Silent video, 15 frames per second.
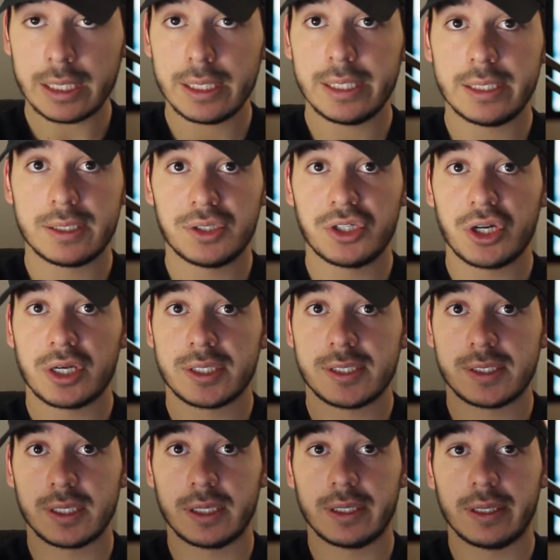it's
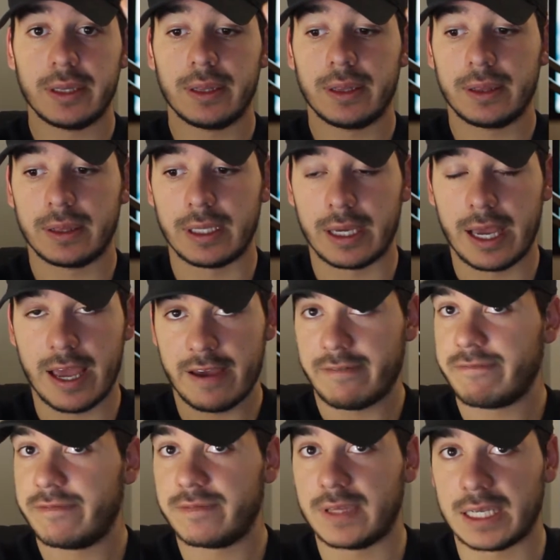just the f
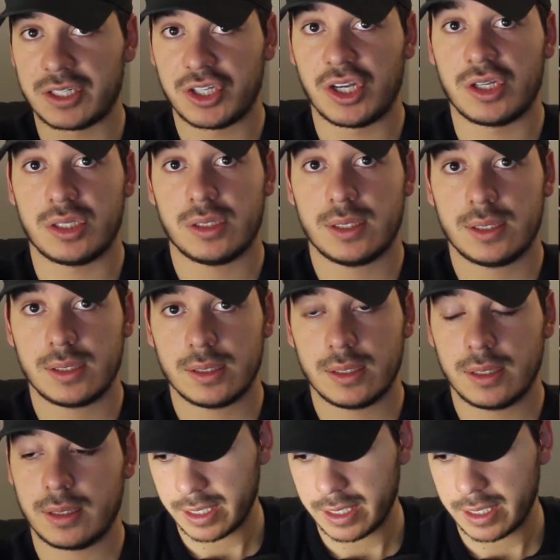that changes.